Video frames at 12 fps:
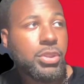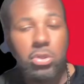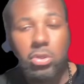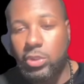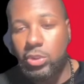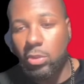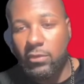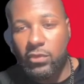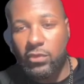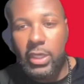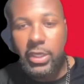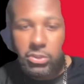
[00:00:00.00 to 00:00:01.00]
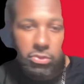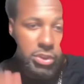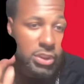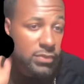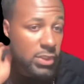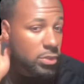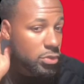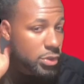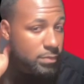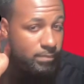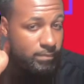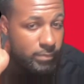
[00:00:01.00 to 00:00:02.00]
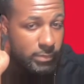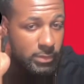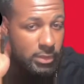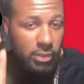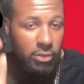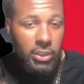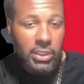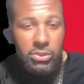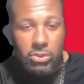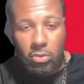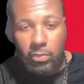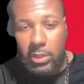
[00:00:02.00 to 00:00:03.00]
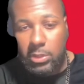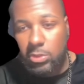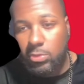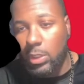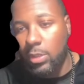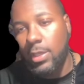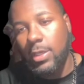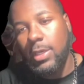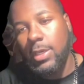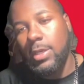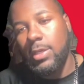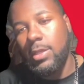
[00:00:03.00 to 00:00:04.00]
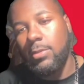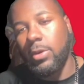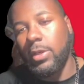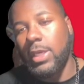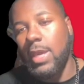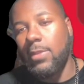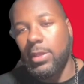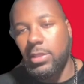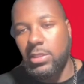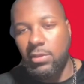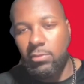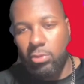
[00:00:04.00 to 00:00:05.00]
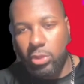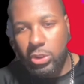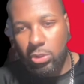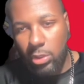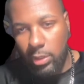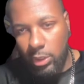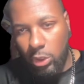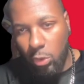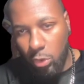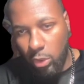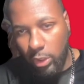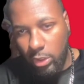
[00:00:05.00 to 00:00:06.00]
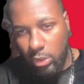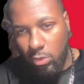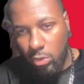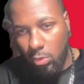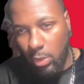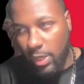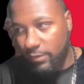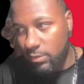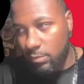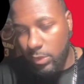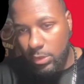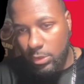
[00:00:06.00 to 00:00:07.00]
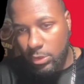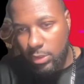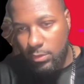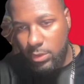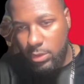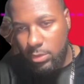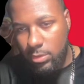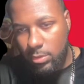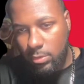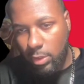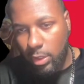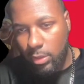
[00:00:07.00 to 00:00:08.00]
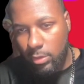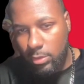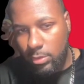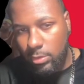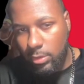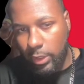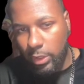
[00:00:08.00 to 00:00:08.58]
majority of you guys are Chiefs haters, and you guys are still picking this. Well, a game like this, I'm pretty sure you have to pick the Chiefs, right? Like